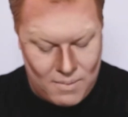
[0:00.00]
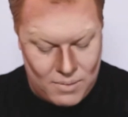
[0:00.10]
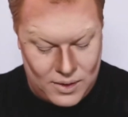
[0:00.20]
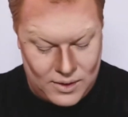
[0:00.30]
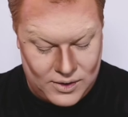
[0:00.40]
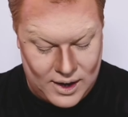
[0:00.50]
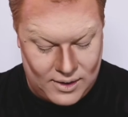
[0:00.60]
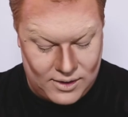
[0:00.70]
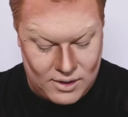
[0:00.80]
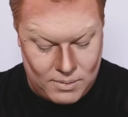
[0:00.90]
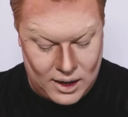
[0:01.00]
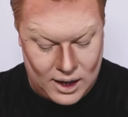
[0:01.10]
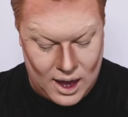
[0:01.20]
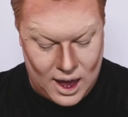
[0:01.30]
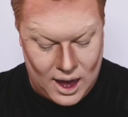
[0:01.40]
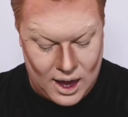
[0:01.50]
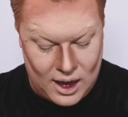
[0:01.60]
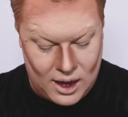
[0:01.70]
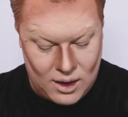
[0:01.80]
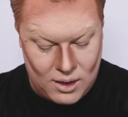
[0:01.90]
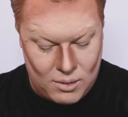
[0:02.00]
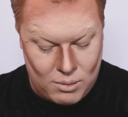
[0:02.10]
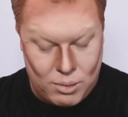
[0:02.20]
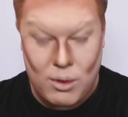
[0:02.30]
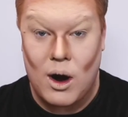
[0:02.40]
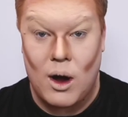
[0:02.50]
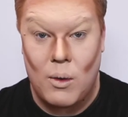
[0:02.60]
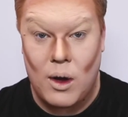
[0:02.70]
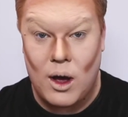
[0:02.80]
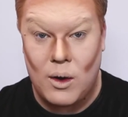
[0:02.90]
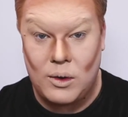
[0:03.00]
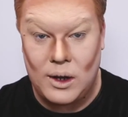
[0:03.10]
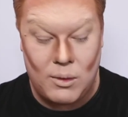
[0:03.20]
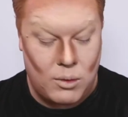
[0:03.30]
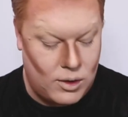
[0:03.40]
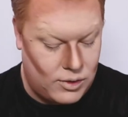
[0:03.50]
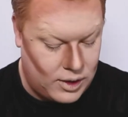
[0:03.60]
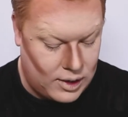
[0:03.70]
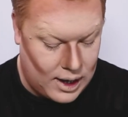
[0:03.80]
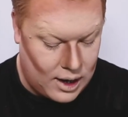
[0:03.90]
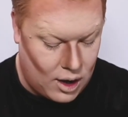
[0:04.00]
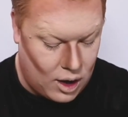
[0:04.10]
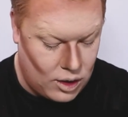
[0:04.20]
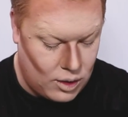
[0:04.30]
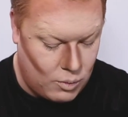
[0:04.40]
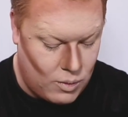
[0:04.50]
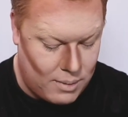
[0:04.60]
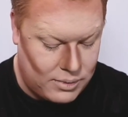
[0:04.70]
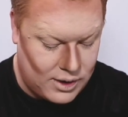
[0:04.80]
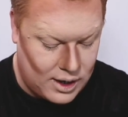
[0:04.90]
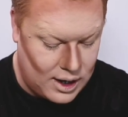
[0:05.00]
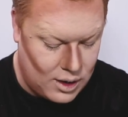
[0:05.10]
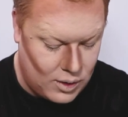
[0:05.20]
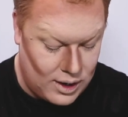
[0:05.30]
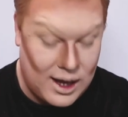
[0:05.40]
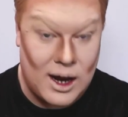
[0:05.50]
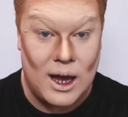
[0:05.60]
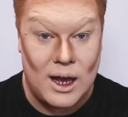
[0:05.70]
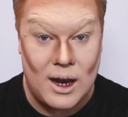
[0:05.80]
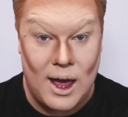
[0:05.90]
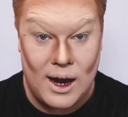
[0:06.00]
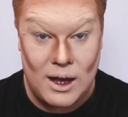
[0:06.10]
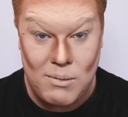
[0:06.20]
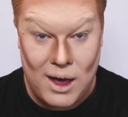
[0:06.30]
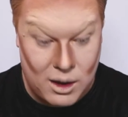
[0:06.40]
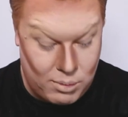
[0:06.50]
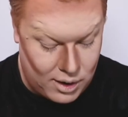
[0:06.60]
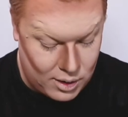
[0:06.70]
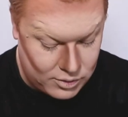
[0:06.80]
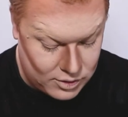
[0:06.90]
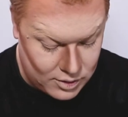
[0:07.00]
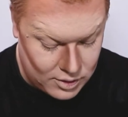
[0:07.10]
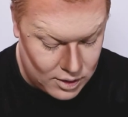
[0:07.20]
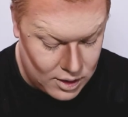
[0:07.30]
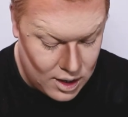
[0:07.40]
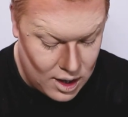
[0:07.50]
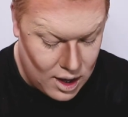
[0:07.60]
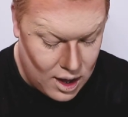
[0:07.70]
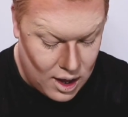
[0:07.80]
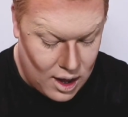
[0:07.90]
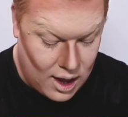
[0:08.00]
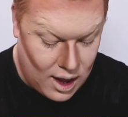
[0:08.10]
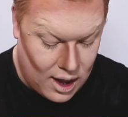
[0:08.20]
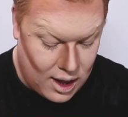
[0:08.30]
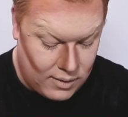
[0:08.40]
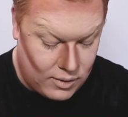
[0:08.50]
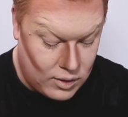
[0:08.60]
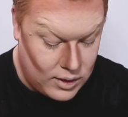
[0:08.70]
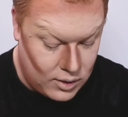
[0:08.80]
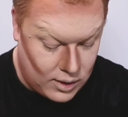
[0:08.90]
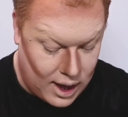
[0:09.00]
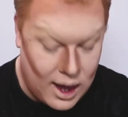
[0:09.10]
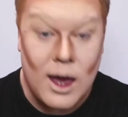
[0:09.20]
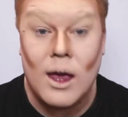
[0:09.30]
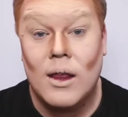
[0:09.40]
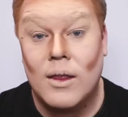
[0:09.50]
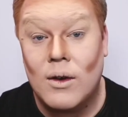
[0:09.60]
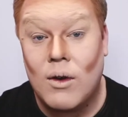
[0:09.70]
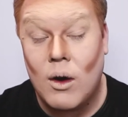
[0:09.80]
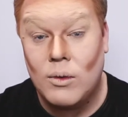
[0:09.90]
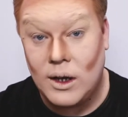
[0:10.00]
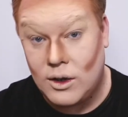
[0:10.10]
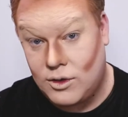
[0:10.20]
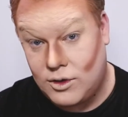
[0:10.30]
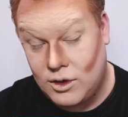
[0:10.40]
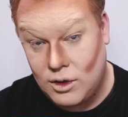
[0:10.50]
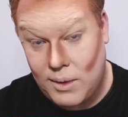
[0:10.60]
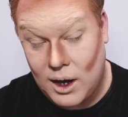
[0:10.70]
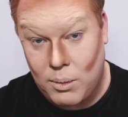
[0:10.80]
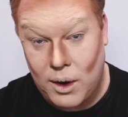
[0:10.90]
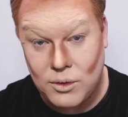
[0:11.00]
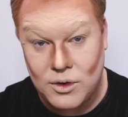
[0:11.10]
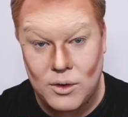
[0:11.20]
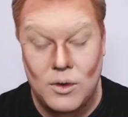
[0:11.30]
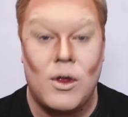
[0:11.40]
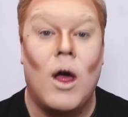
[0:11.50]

This tends to be a Pro only one, so you can get it on the website or you can get it in any Mac Pro store. If you're in the UK, there are only 2 Mac Pro stores,